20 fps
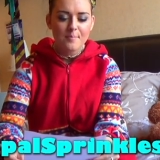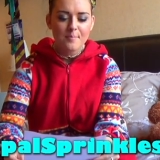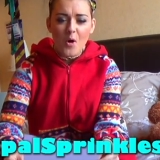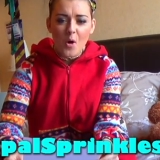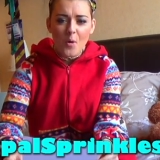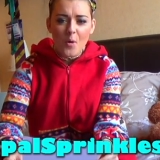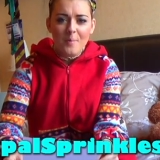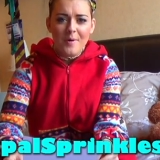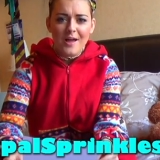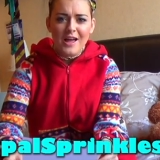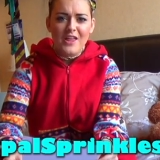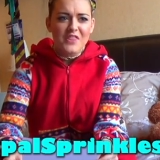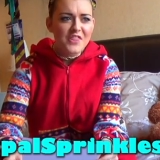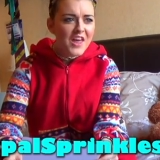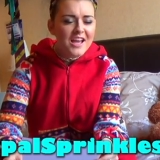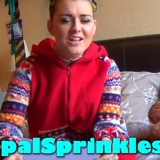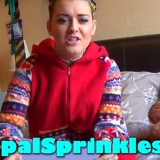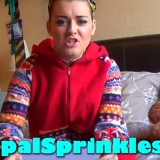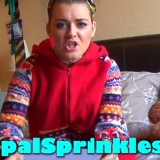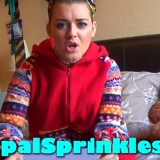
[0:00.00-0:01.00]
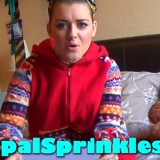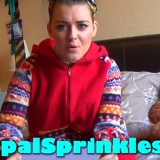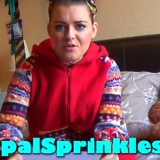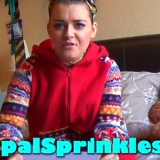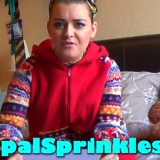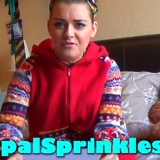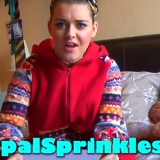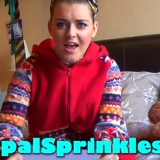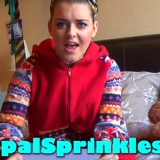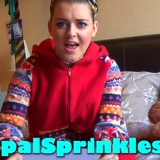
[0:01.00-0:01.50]
Mum, that is so
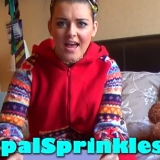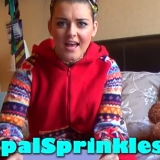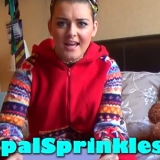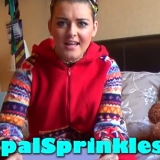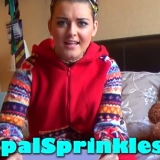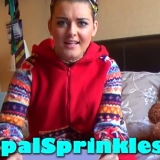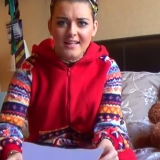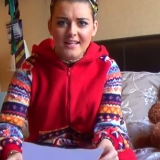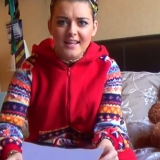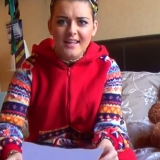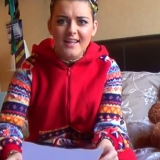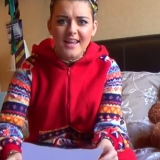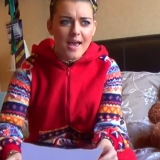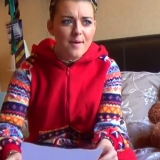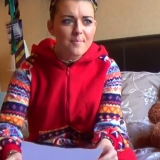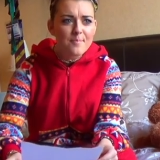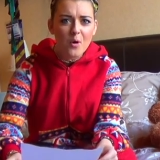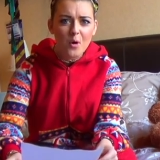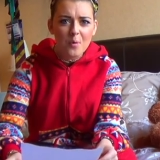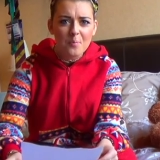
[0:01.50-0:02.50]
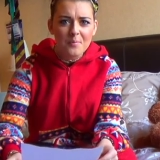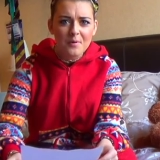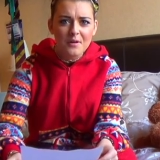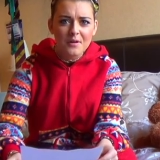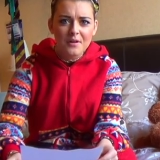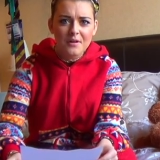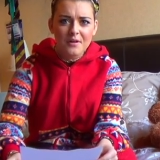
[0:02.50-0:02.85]
unfair. Yeah, mum.